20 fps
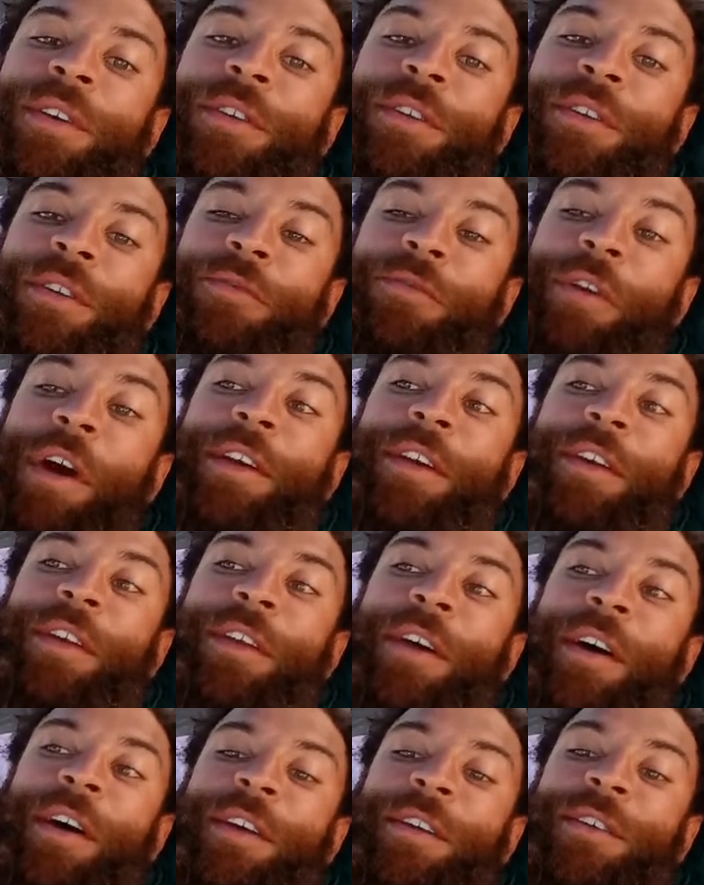to
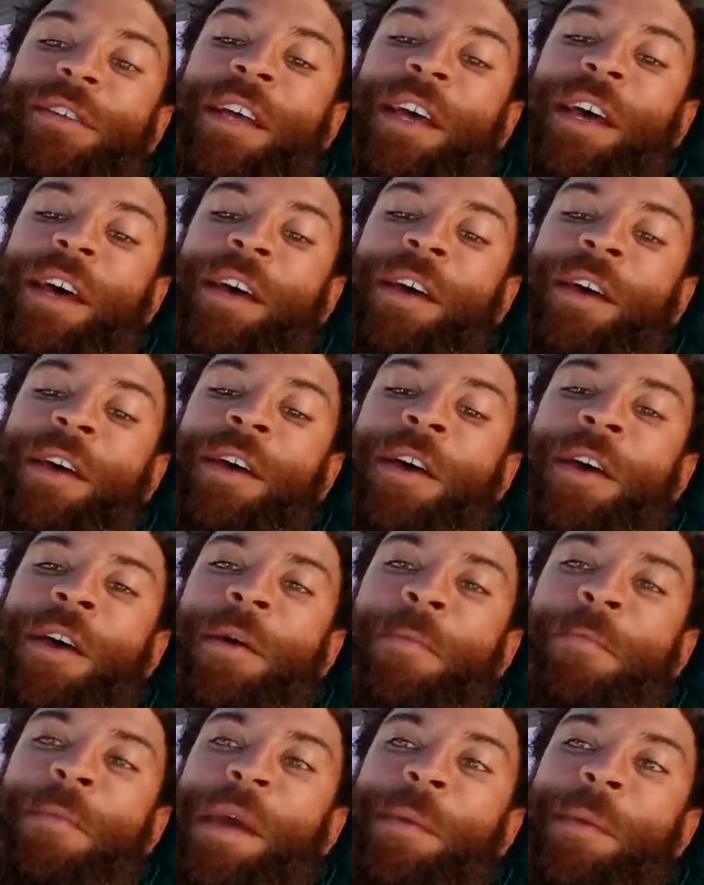recognize that
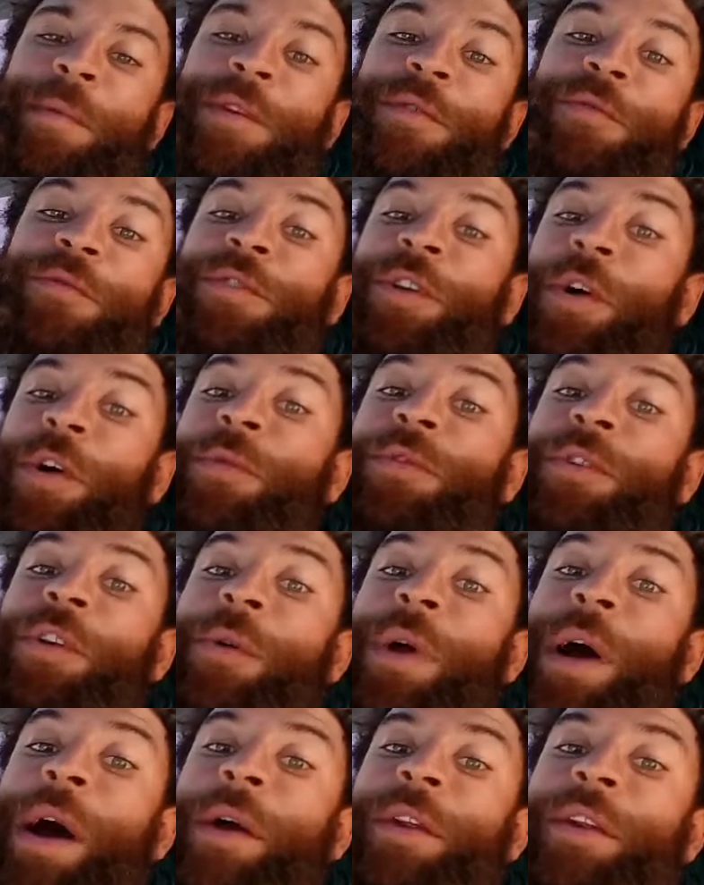maybe you don't
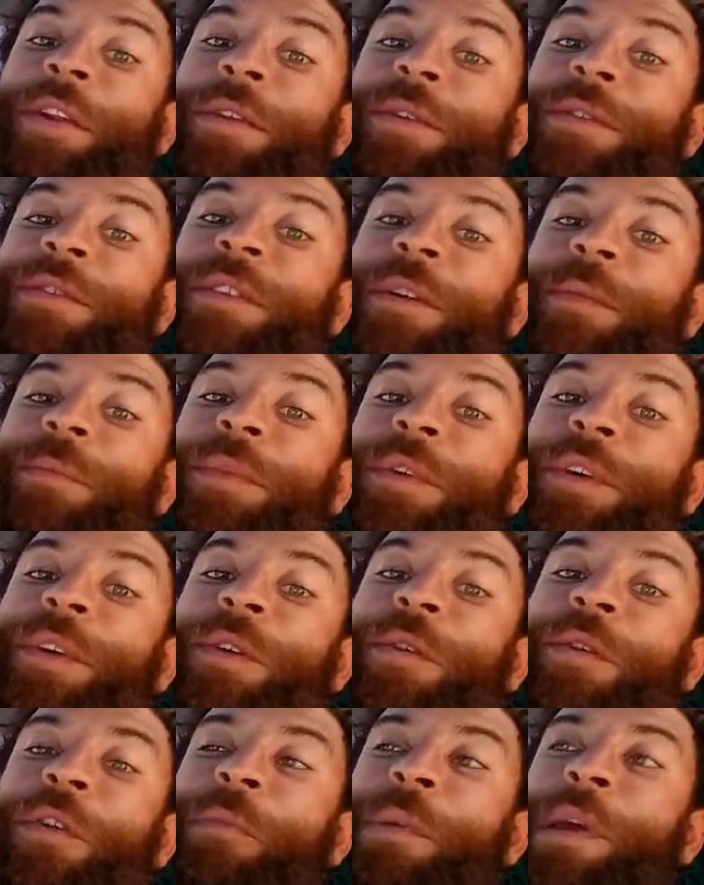know how to do
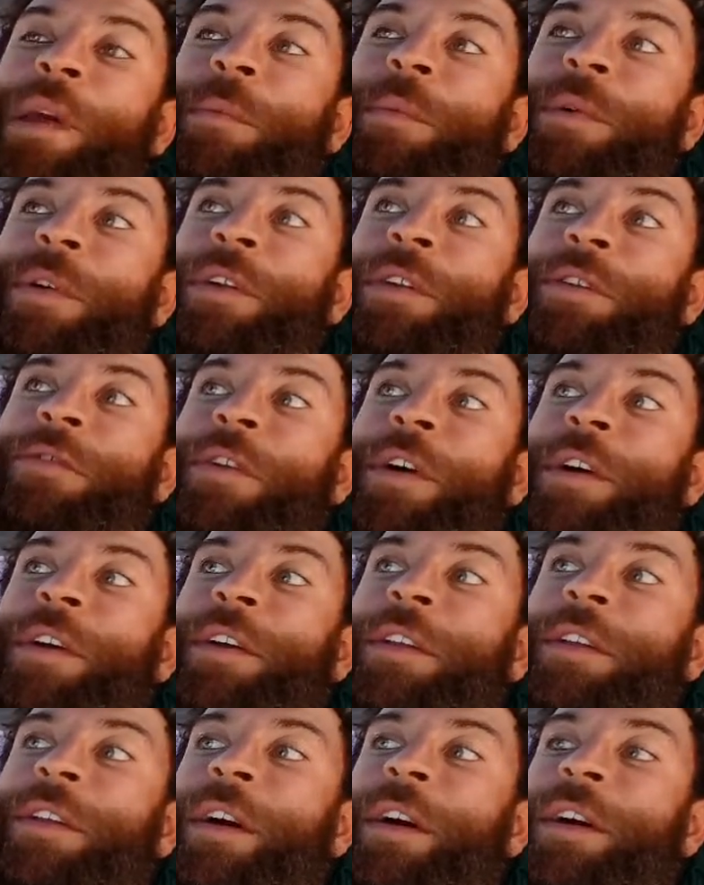something, or maybe to
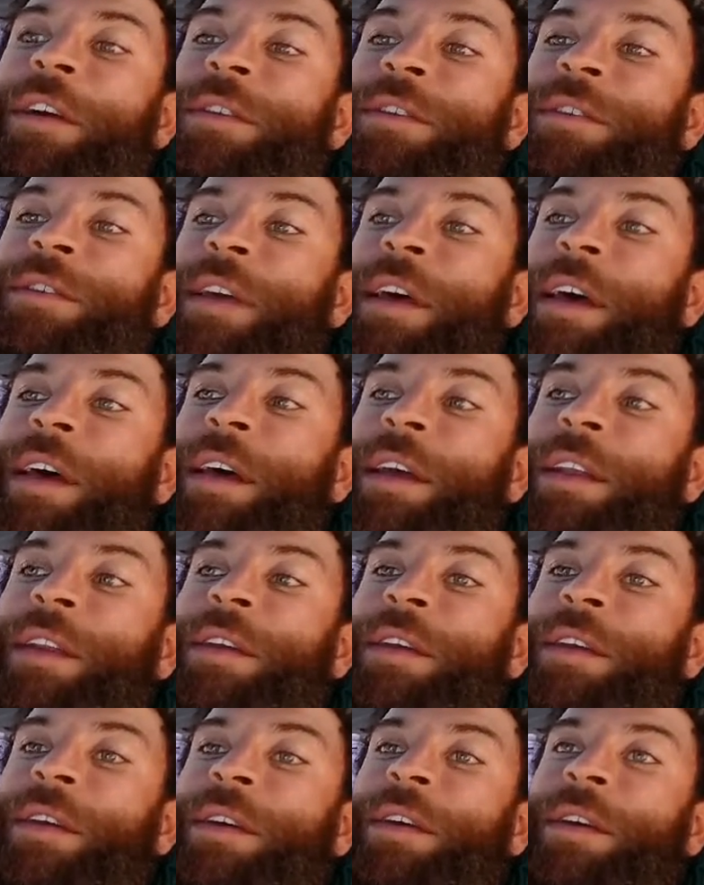recognize
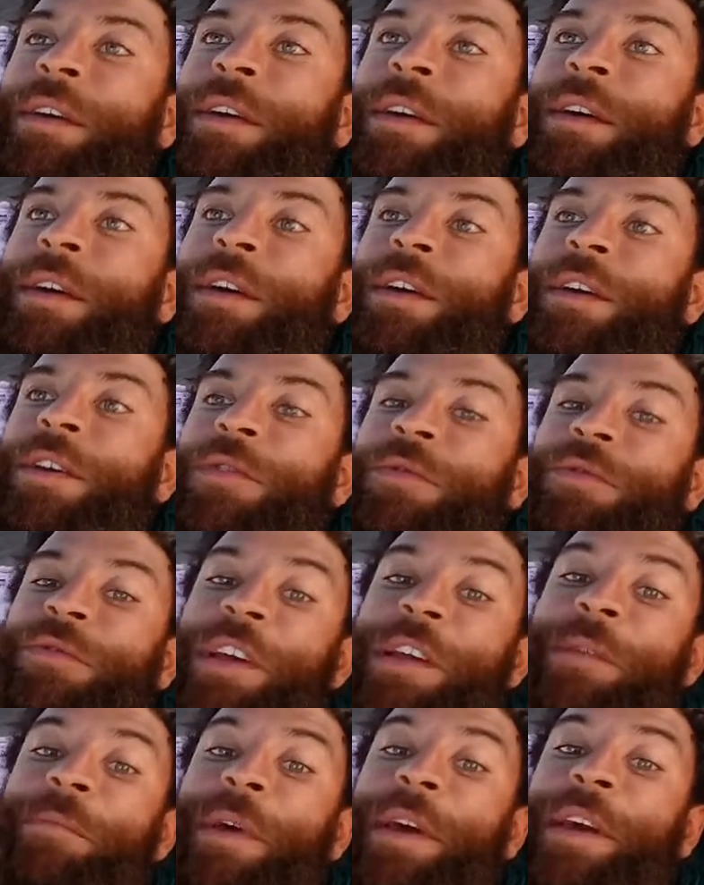that you did